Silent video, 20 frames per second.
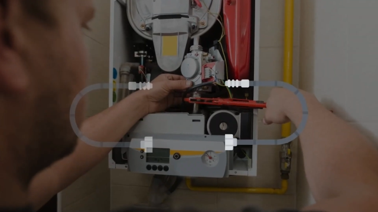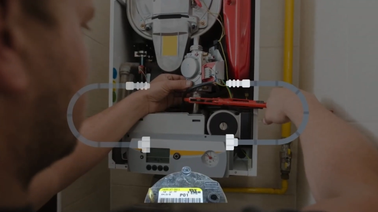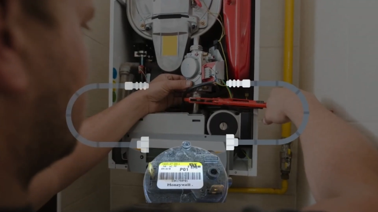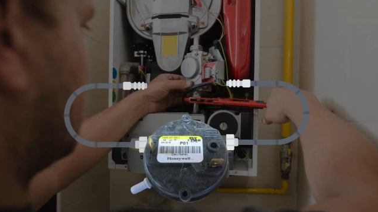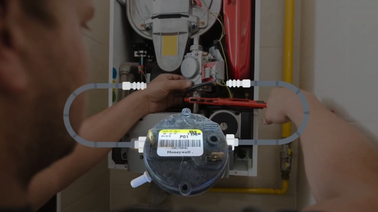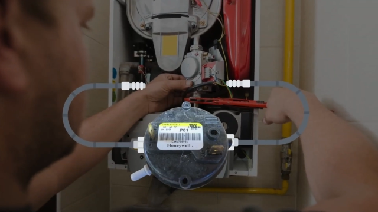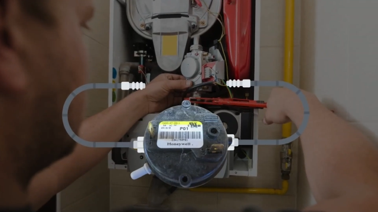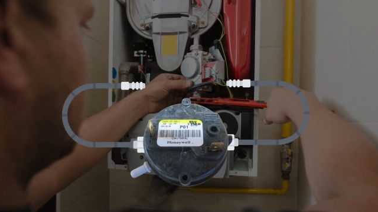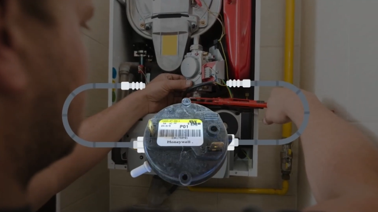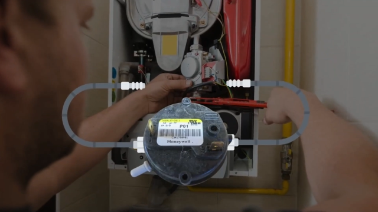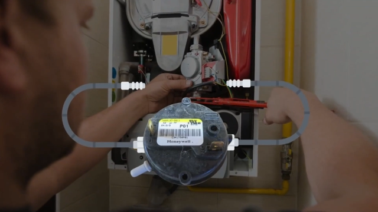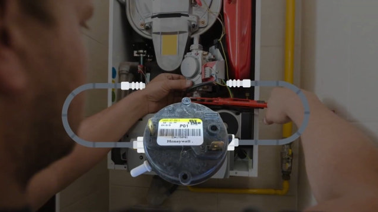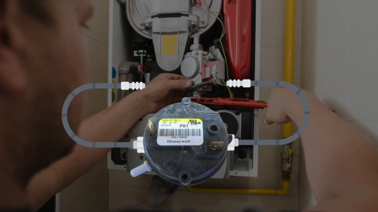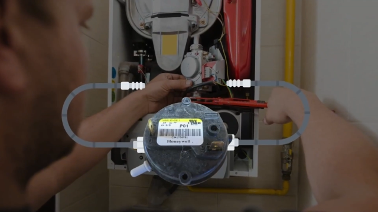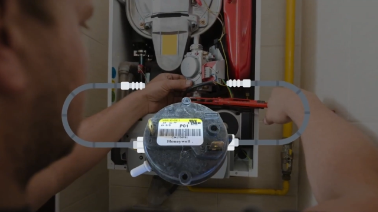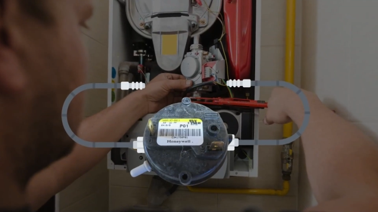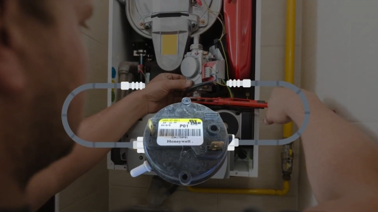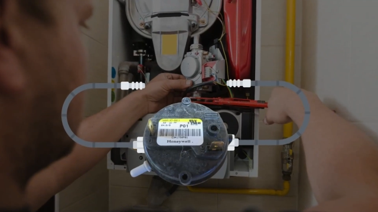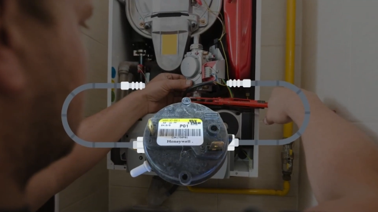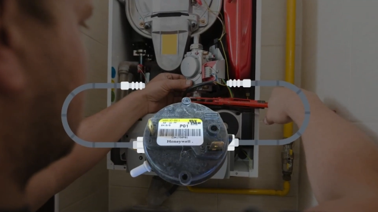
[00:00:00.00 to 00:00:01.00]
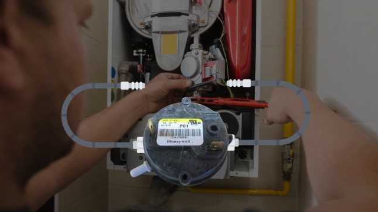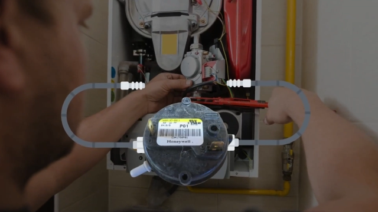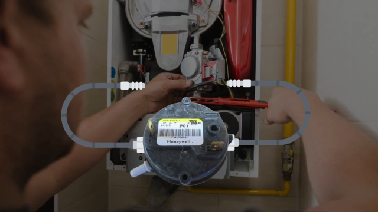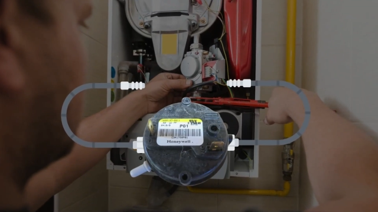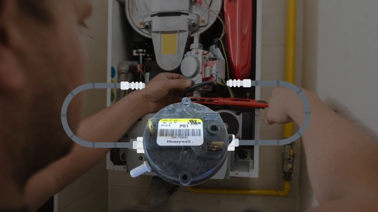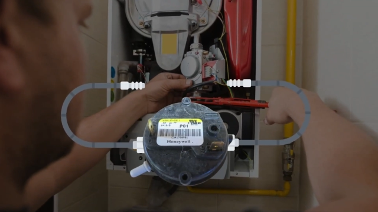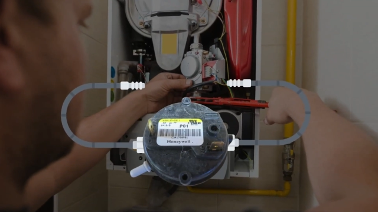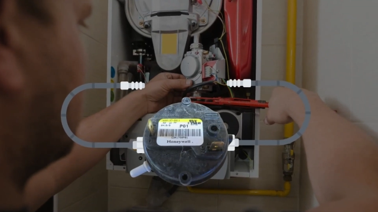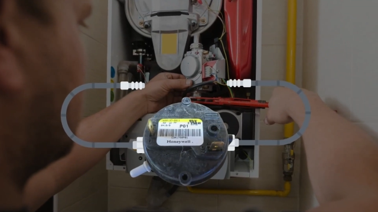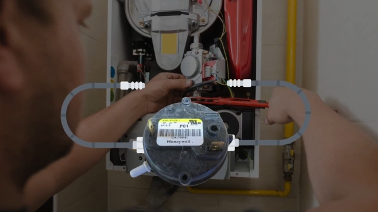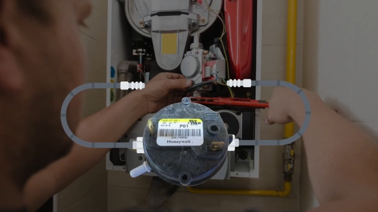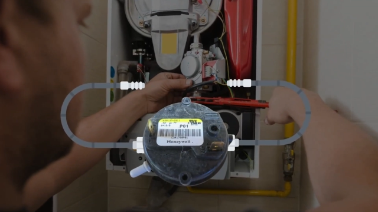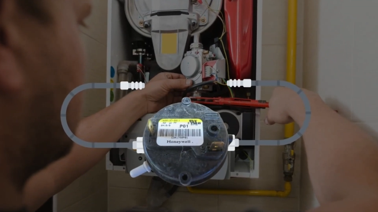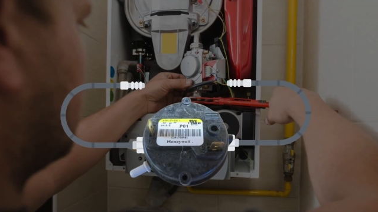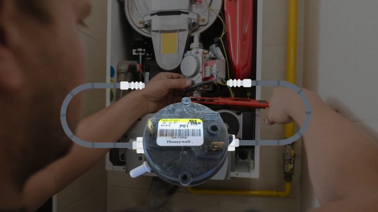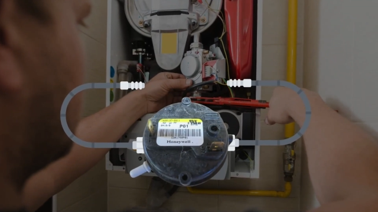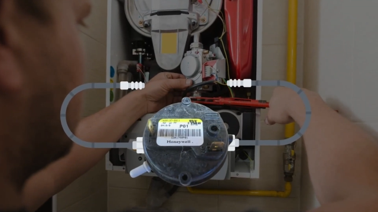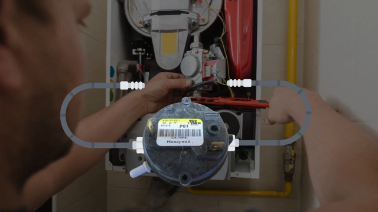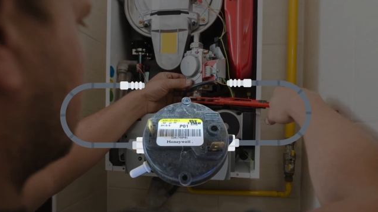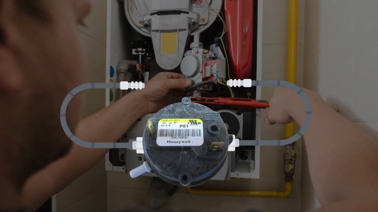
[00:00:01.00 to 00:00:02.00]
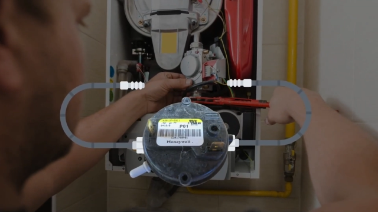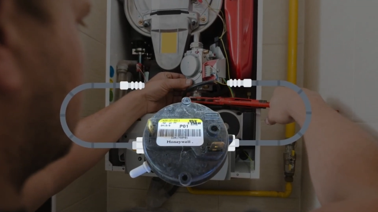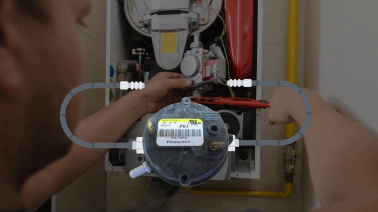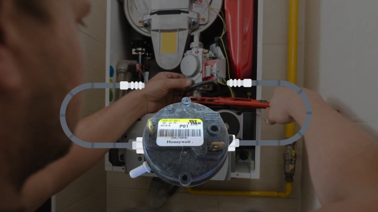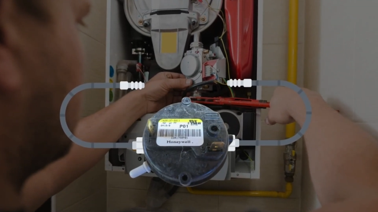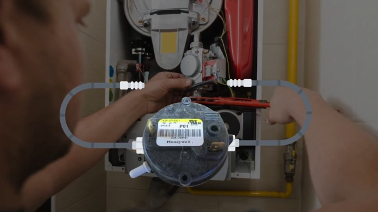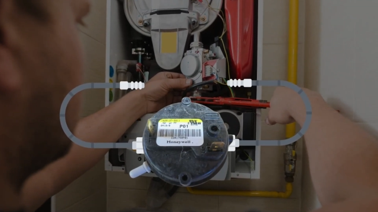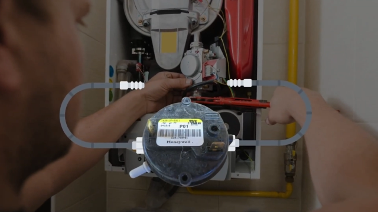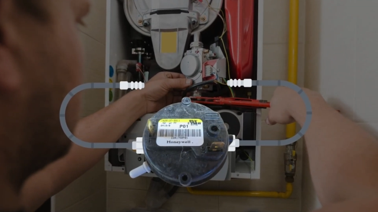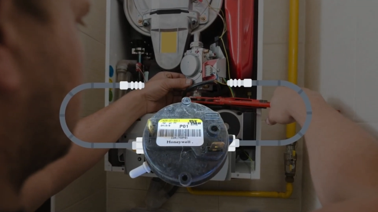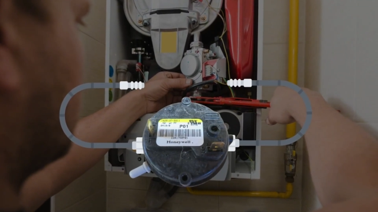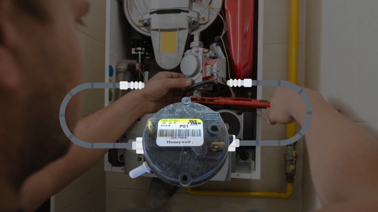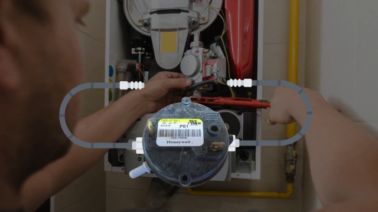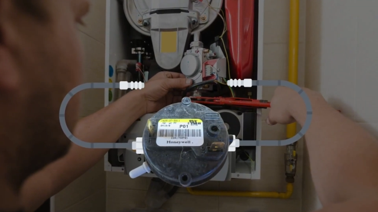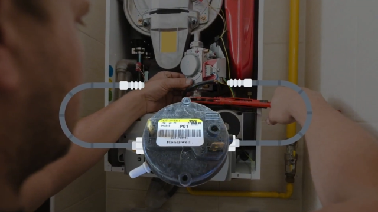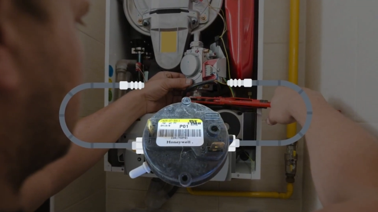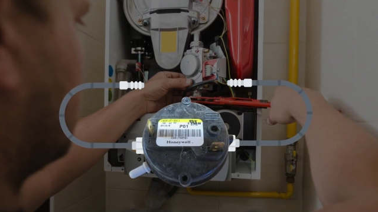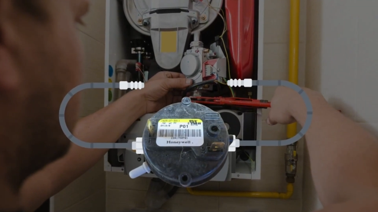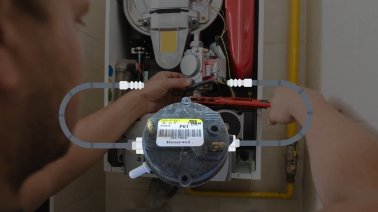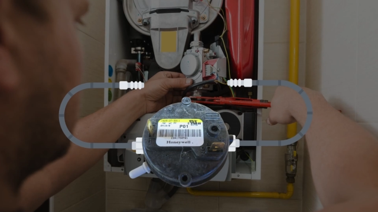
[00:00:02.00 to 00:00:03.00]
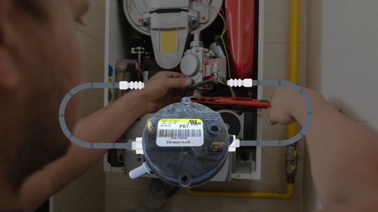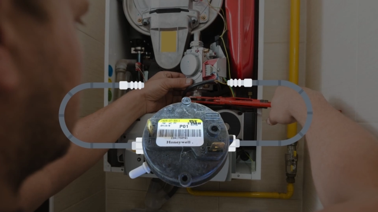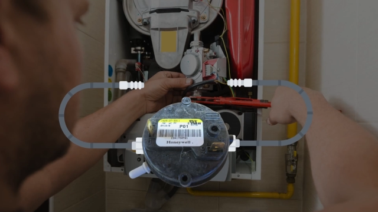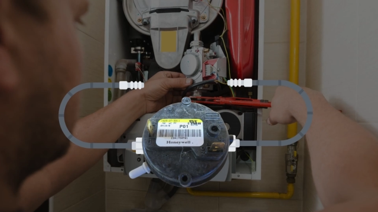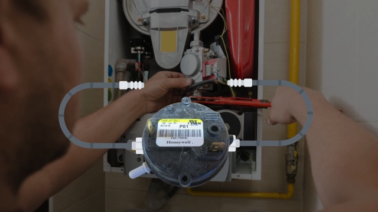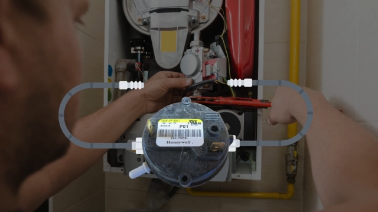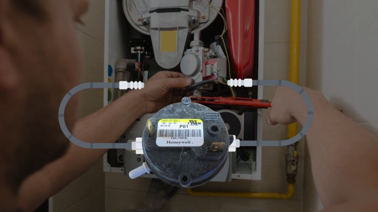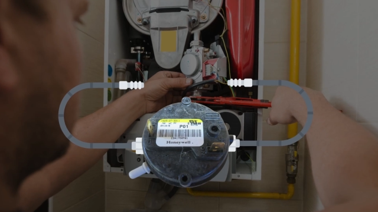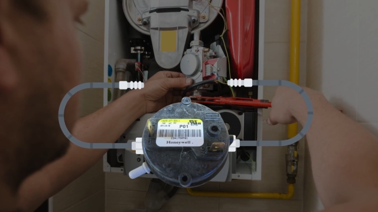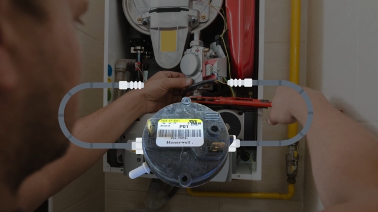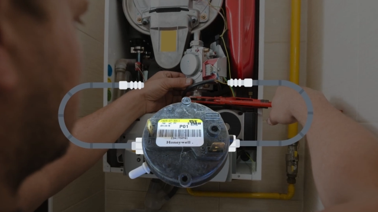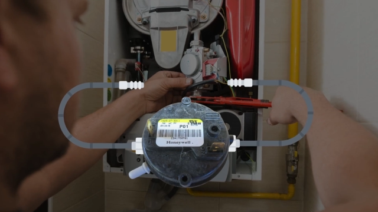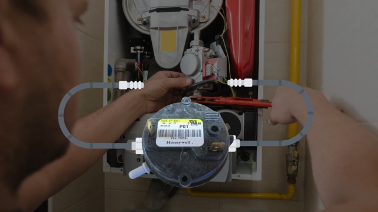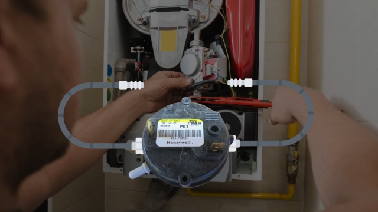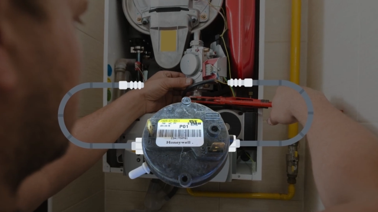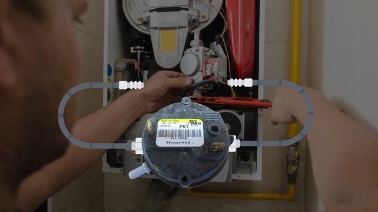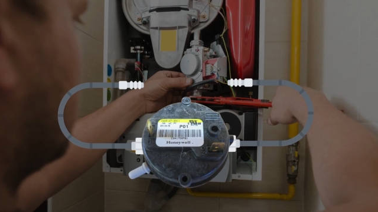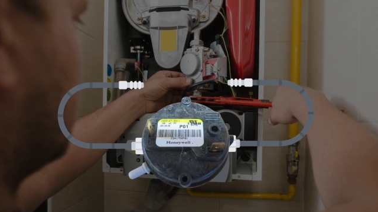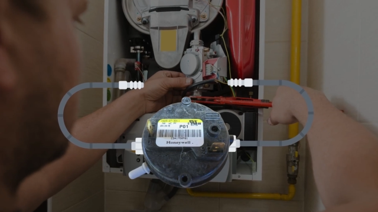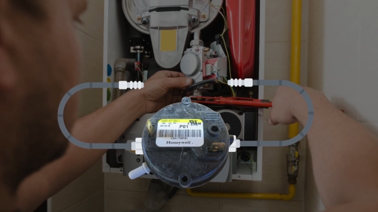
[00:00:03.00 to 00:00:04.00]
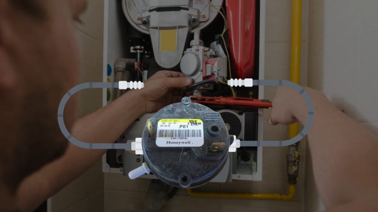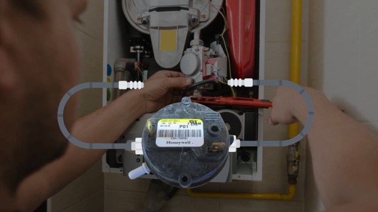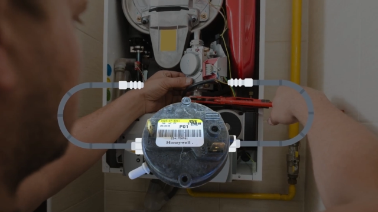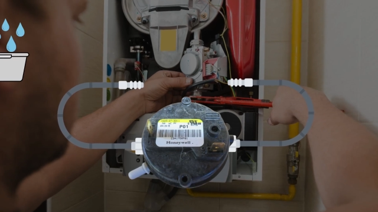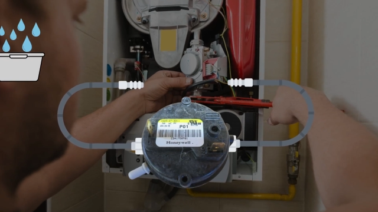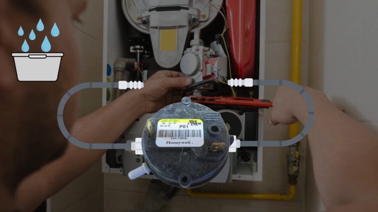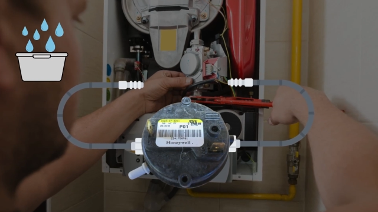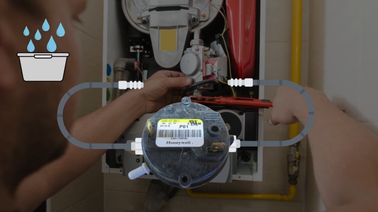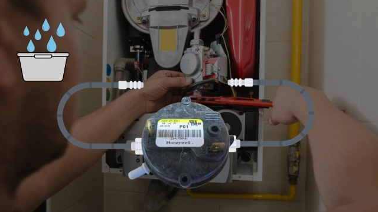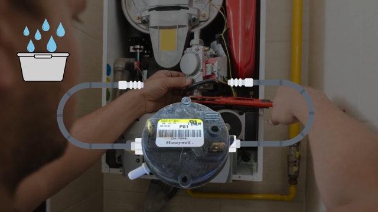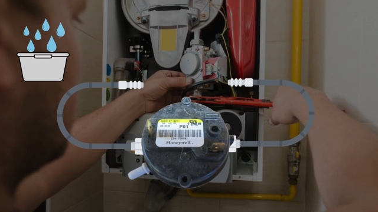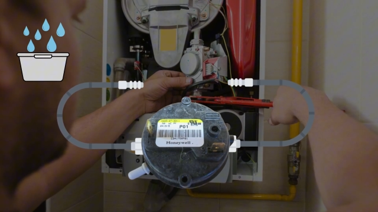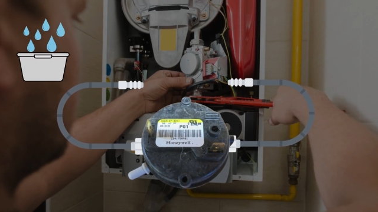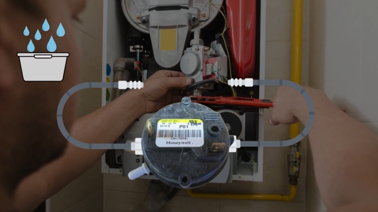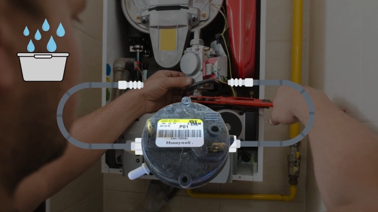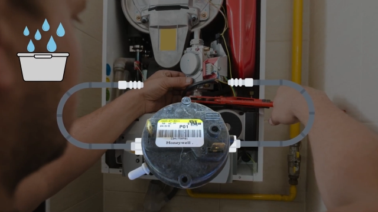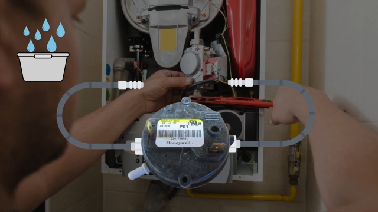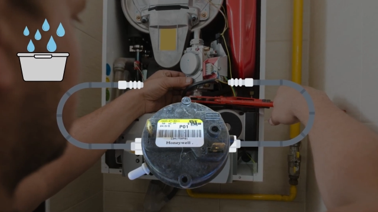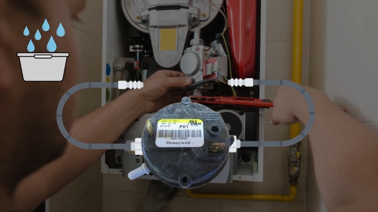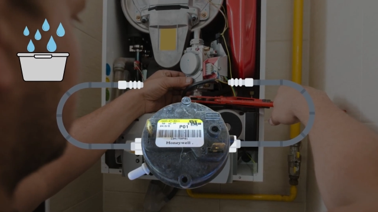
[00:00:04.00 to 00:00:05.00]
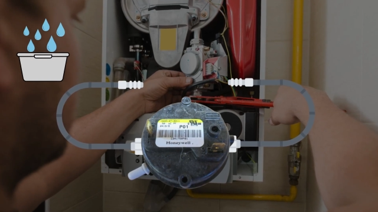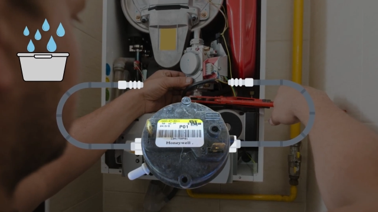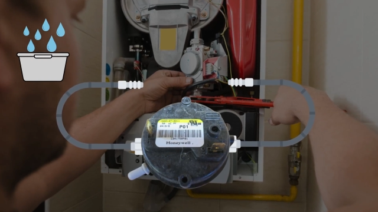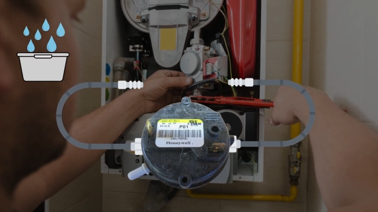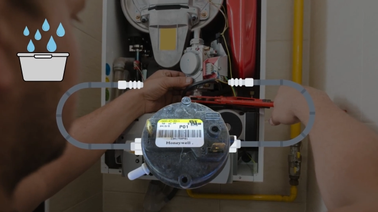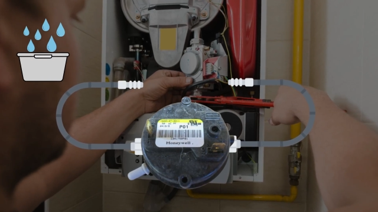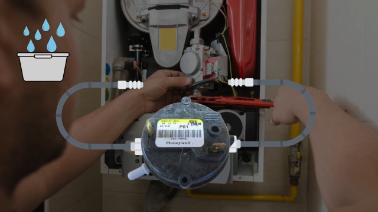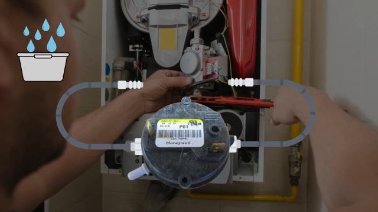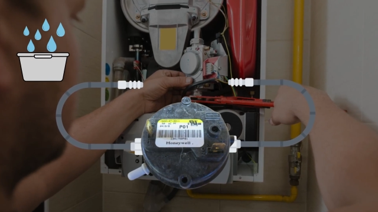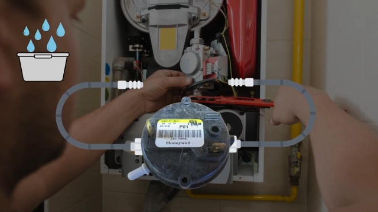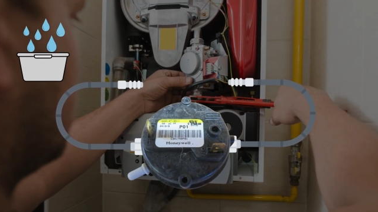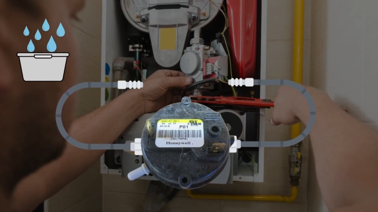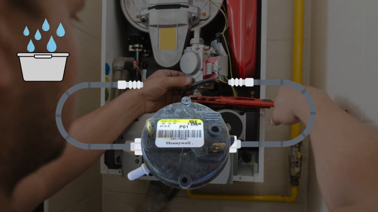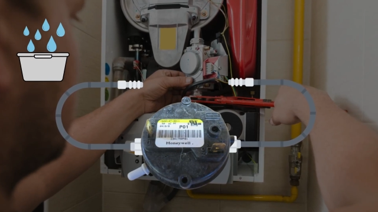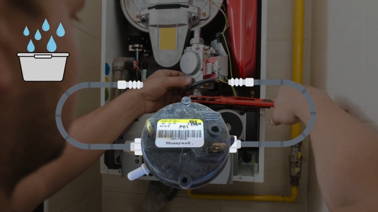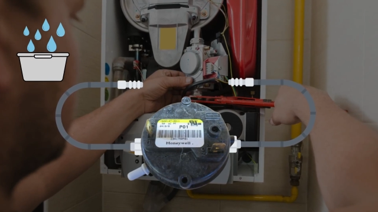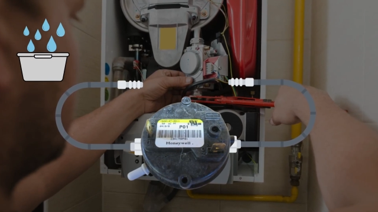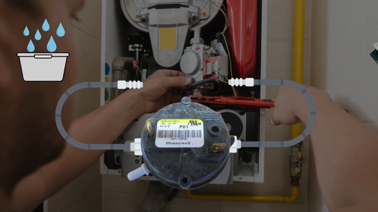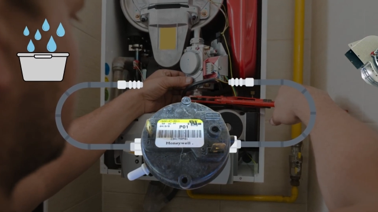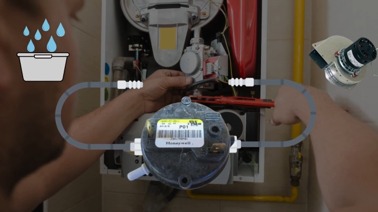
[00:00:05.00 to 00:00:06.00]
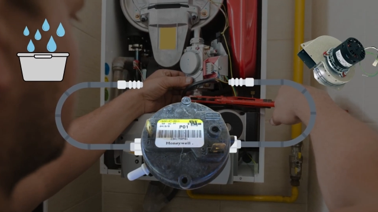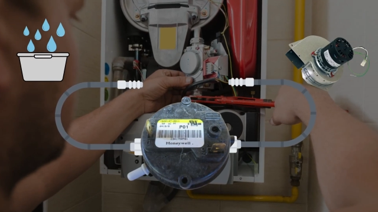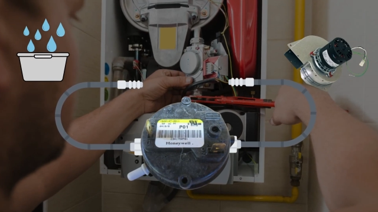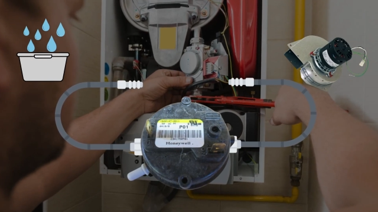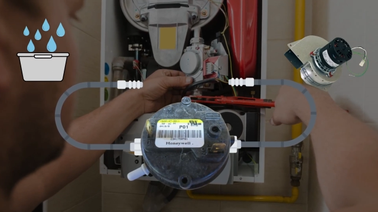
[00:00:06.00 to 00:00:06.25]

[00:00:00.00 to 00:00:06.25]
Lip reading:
Nobody's mouth can be seen.